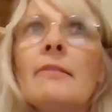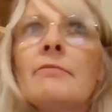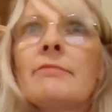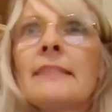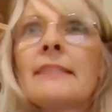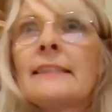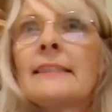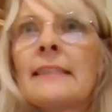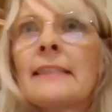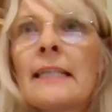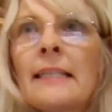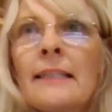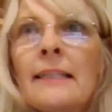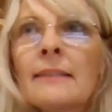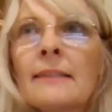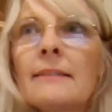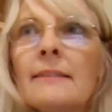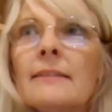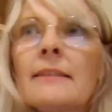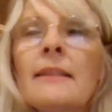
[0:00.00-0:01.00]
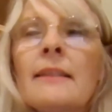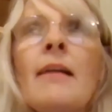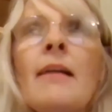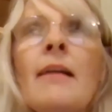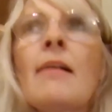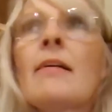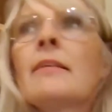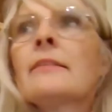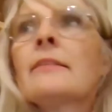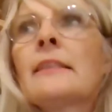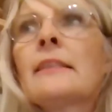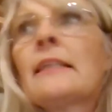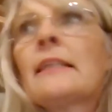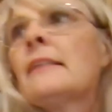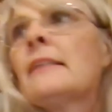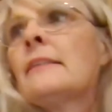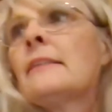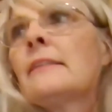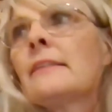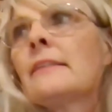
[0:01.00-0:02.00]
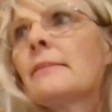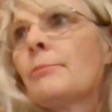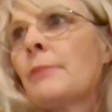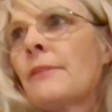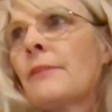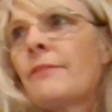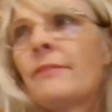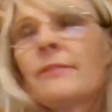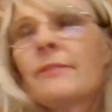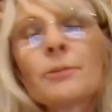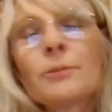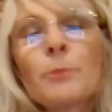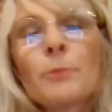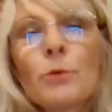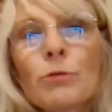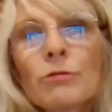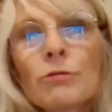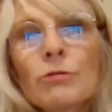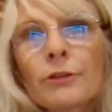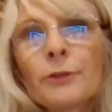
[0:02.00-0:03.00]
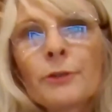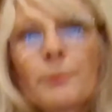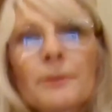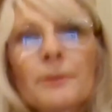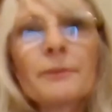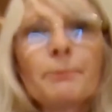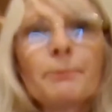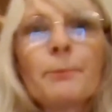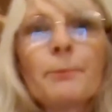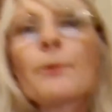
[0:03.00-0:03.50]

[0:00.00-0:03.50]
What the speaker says: resilience classes with small groups of